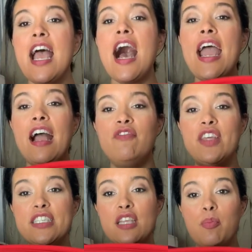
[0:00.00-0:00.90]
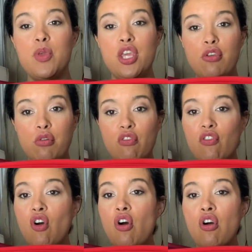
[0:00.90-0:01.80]
I have this
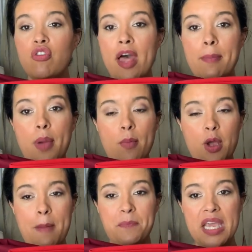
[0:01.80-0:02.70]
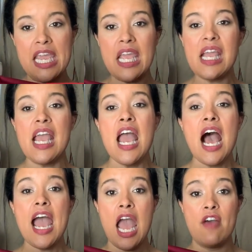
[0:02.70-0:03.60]
beautiful like bubblegum pink.
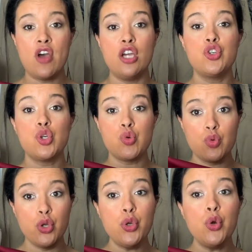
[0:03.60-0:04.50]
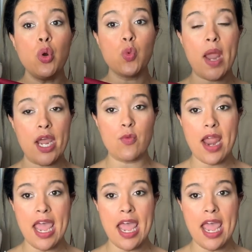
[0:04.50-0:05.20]
I have a true red